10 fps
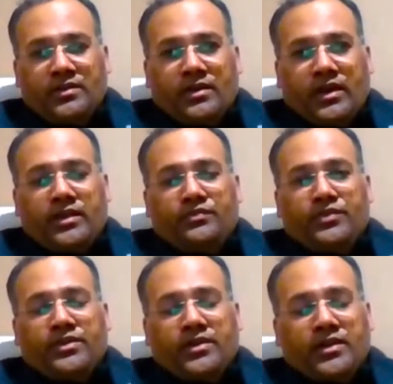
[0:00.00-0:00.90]
And if
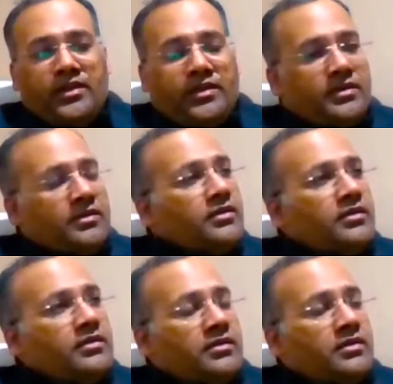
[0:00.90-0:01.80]
we really
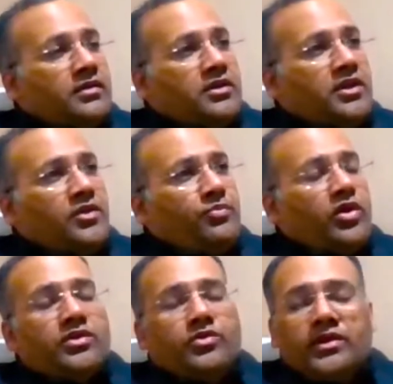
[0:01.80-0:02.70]
keep
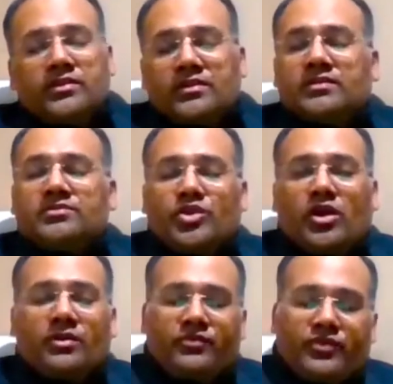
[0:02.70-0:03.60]
on doing this job
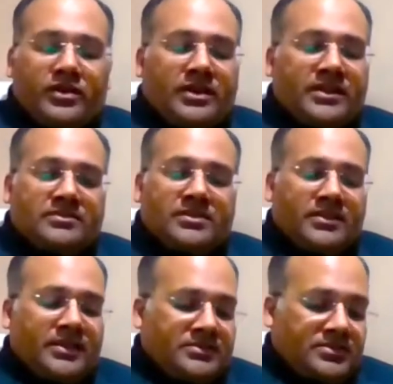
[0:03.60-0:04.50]
for, let's say,
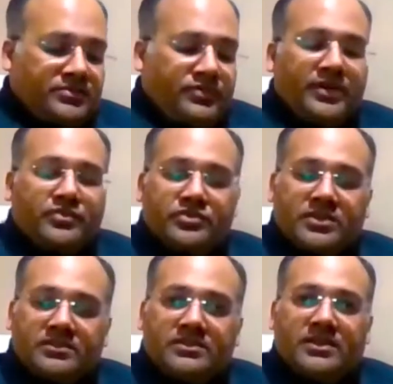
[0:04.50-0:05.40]
next 5 to
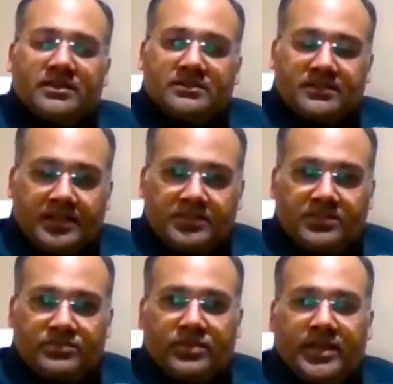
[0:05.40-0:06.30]
6 years at
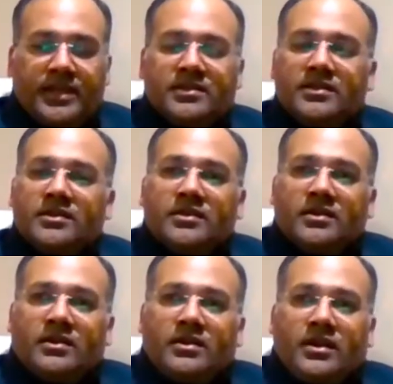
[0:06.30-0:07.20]
this rate,
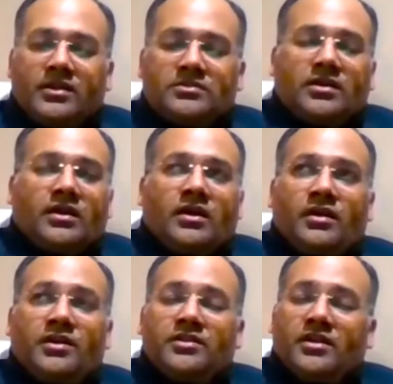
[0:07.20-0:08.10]
it's
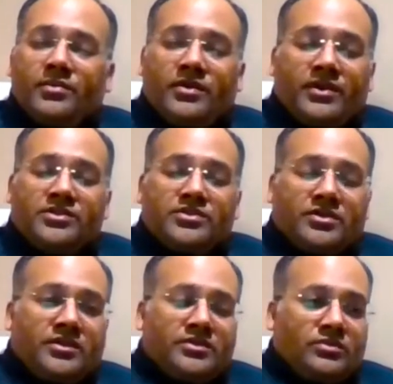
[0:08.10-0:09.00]
India may venture
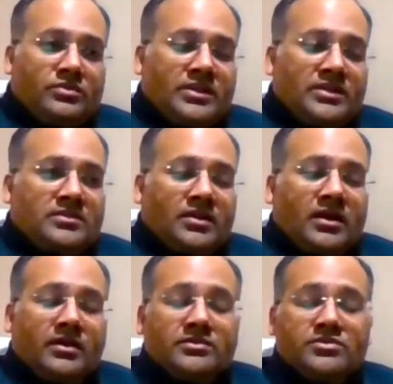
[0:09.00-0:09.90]
into, let's say,
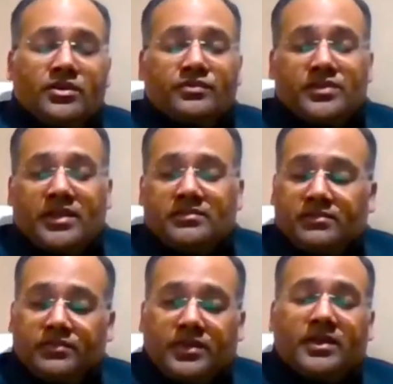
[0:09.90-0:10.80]
instead of six,
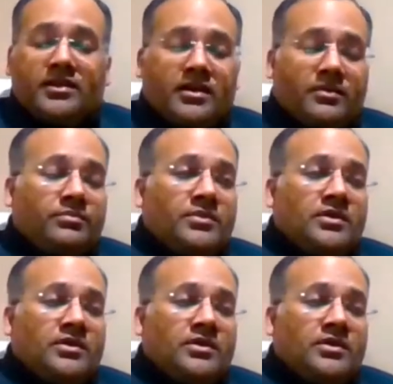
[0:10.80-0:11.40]
we can come